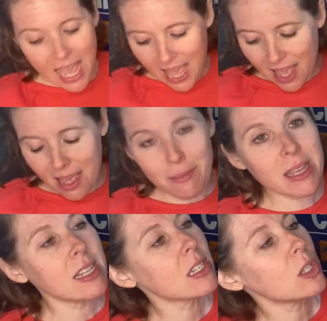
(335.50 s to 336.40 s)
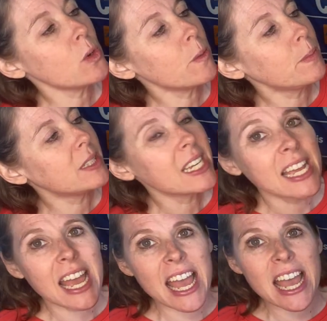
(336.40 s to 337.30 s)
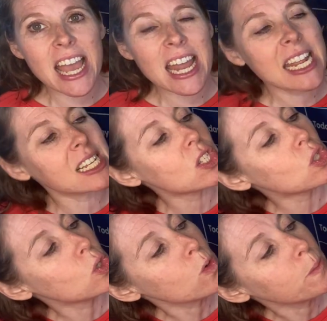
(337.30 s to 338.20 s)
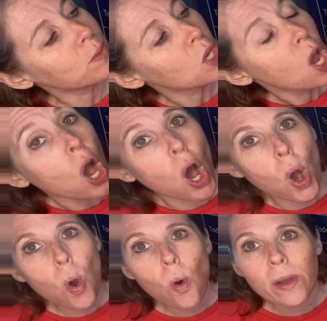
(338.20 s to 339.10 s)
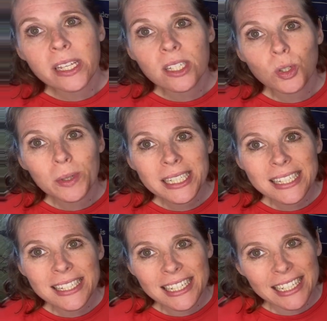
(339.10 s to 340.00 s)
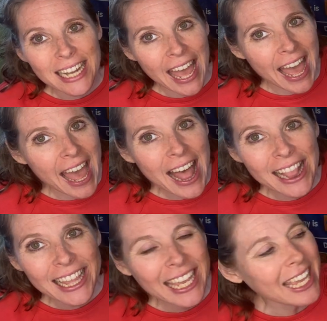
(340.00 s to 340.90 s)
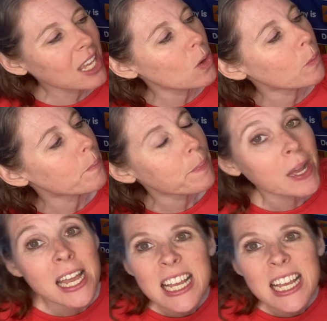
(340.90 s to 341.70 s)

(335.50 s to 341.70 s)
M is looped, N is stooped, O is twisted, alley-oop.